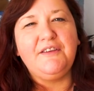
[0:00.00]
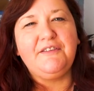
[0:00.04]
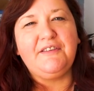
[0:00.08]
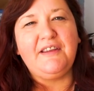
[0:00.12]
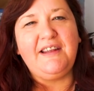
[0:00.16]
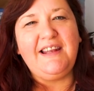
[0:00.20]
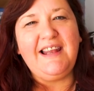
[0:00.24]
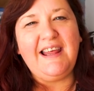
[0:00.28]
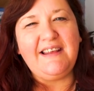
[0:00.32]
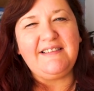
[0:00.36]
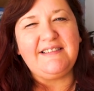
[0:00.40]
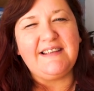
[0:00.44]
So
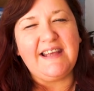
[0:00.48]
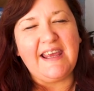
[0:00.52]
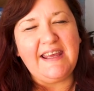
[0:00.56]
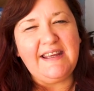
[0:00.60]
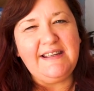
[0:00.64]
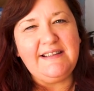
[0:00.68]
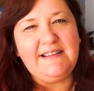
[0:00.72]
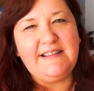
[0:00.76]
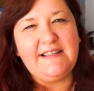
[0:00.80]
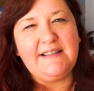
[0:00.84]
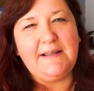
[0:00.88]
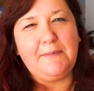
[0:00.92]
let's get
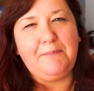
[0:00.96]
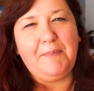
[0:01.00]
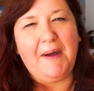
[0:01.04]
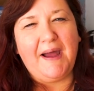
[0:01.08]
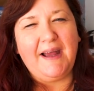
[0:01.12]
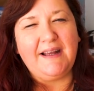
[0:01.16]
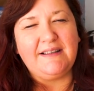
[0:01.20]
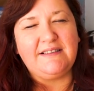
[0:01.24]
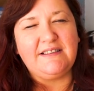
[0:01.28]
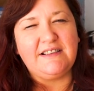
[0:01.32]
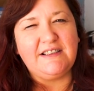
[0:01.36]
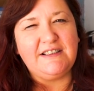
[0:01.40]
into the
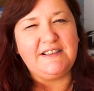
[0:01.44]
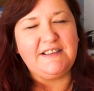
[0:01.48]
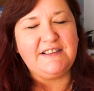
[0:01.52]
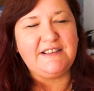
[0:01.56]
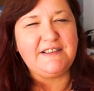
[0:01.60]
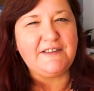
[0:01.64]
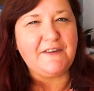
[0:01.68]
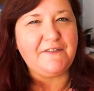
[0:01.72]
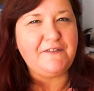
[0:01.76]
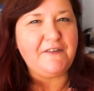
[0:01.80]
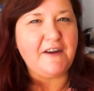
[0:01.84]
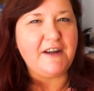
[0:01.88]
patterns.
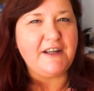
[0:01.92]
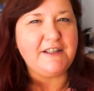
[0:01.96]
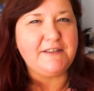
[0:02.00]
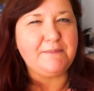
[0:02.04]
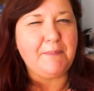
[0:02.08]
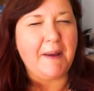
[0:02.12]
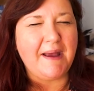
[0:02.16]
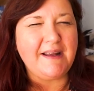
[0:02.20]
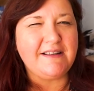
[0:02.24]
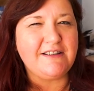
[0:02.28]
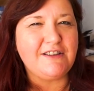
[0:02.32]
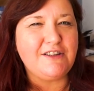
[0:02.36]
The first
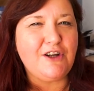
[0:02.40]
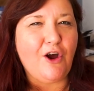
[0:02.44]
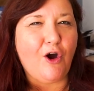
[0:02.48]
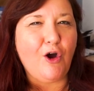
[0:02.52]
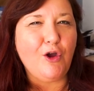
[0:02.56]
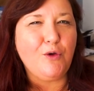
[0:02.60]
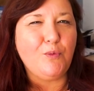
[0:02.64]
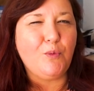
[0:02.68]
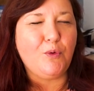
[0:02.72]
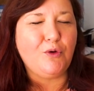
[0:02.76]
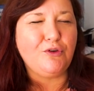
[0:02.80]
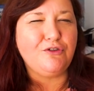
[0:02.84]
pattern
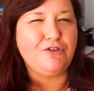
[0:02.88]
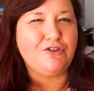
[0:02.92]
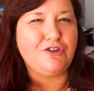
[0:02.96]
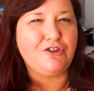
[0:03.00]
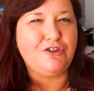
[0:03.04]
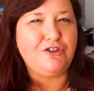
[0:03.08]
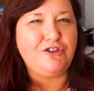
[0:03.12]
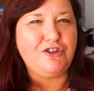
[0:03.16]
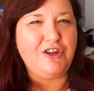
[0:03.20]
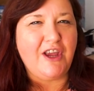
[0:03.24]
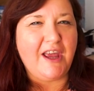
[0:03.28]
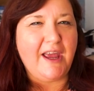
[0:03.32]
I want to
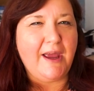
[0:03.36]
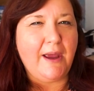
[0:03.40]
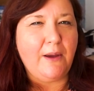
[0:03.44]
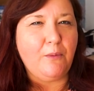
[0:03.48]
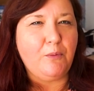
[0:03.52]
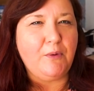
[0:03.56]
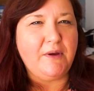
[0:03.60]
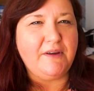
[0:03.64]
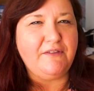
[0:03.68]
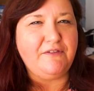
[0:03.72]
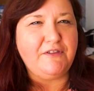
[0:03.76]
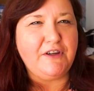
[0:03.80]
share
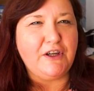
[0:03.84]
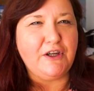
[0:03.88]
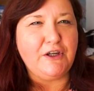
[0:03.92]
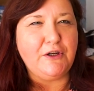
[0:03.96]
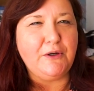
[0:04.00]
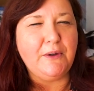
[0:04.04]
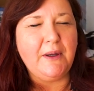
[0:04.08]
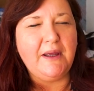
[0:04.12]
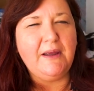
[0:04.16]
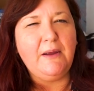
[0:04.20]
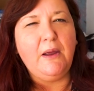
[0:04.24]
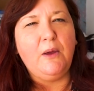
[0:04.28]
with
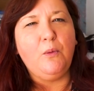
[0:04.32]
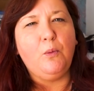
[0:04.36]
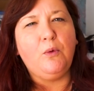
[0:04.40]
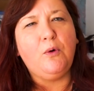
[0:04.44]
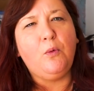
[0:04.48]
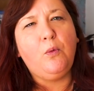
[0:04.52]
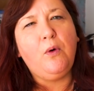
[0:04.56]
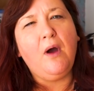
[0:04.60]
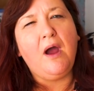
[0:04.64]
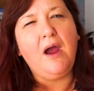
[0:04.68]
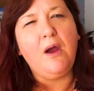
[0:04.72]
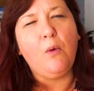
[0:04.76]
you
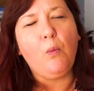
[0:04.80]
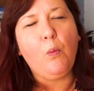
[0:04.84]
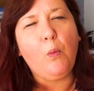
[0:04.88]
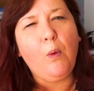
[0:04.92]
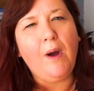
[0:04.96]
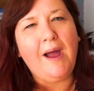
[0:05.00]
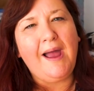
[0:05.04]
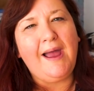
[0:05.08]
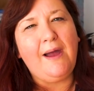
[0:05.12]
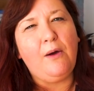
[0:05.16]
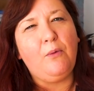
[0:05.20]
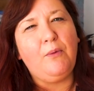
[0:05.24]
will work
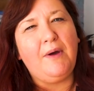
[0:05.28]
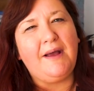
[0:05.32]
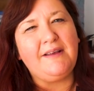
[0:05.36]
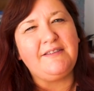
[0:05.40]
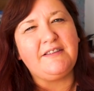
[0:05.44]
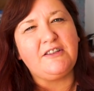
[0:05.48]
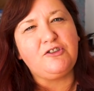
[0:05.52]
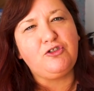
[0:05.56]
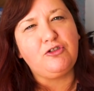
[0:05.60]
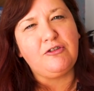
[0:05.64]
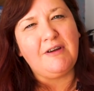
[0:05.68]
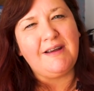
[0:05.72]
well as
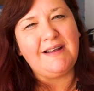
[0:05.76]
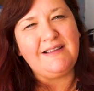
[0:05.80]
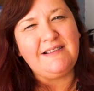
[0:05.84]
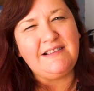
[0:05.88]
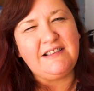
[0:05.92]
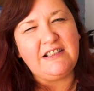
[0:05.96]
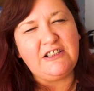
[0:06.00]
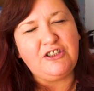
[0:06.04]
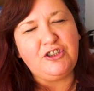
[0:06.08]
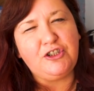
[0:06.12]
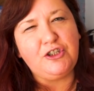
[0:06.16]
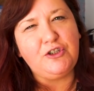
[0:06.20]
a
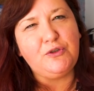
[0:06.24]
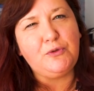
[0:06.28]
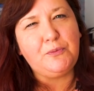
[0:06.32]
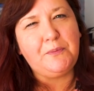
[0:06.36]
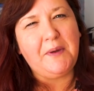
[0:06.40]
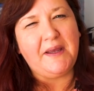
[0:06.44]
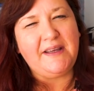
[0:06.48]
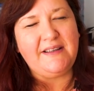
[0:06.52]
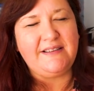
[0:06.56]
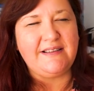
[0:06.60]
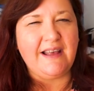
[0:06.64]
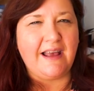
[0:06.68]
transitional
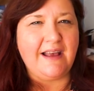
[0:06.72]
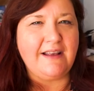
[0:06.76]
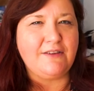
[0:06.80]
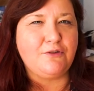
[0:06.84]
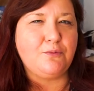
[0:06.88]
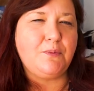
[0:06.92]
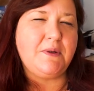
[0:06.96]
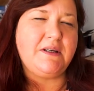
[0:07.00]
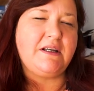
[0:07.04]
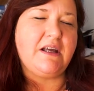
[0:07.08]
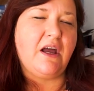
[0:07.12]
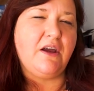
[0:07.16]
piece
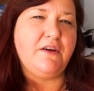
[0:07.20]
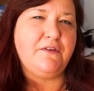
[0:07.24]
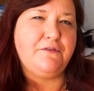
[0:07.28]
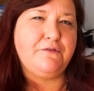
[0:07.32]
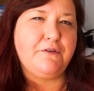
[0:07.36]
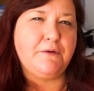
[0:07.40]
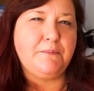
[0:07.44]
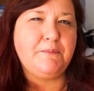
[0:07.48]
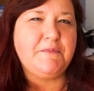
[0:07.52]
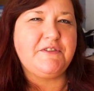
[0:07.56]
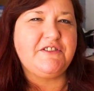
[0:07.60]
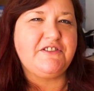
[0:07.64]
as we go
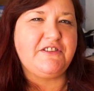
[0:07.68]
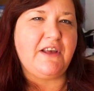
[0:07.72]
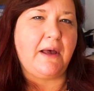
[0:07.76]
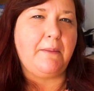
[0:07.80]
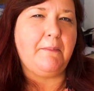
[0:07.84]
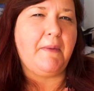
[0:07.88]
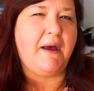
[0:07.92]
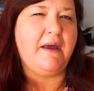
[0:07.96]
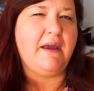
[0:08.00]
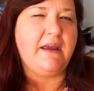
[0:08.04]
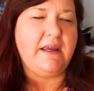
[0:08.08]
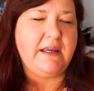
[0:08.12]
from
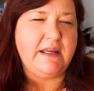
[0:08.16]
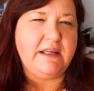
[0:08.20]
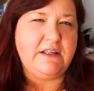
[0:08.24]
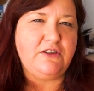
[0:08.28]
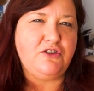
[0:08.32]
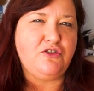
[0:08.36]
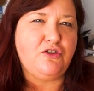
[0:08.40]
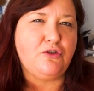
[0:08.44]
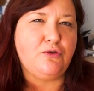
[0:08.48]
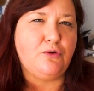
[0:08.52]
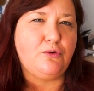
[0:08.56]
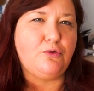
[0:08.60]
summer
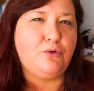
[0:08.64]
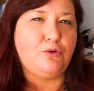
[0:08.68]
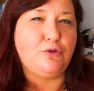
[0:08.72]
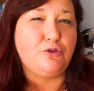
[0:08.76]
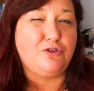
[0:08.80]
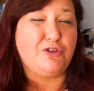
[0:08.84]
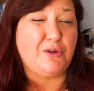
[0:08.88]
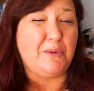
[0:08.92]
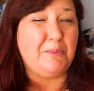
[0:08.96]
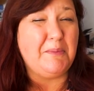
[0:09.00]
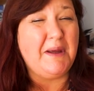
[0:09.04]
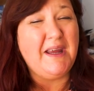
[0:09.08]
into
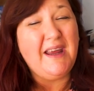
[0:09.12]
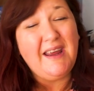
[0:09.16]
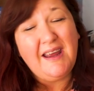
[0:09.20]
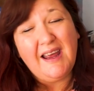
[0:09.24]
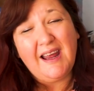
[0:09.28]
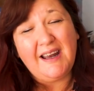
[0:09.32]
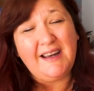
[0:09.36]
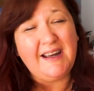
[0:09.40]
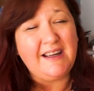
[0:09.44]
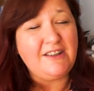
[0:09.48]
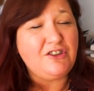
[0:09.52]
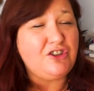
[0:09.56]
autumn.
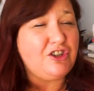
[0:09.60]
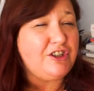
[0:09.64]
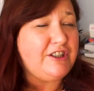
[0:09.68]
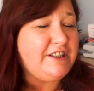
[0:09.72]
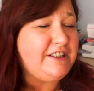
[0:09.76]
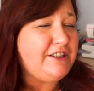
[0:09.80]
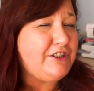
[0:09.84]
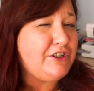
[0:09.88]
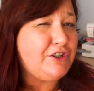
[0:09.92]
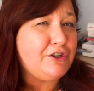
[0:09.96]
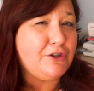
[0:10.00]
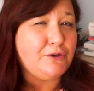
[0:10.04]
And actually
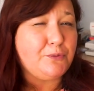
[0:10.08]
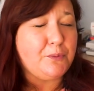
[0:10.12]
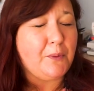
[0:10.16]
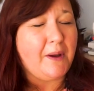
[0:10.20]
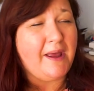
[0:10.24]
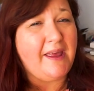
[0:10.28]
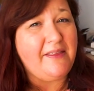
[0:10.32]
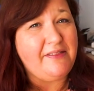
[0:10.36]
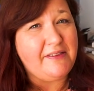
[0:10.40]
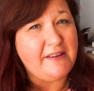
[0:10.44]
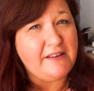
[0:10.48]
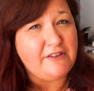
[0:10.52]
you could
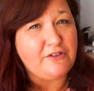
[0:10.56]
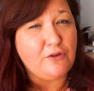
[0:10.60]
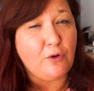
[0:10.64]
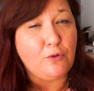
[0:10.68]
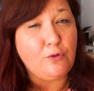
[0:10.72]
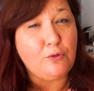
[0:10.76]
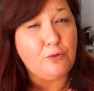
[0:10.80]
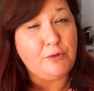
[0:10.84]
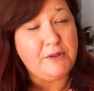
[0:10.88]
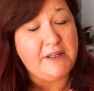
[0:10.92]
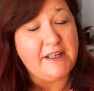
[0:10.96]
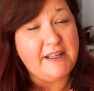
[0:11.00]
wear this
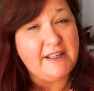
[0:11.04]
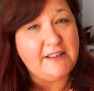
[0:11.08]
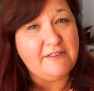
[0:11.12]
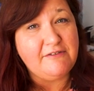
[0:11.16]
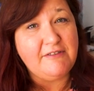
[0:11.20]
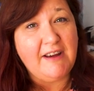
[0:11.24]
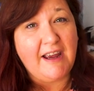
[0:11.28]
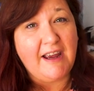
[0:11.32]
all year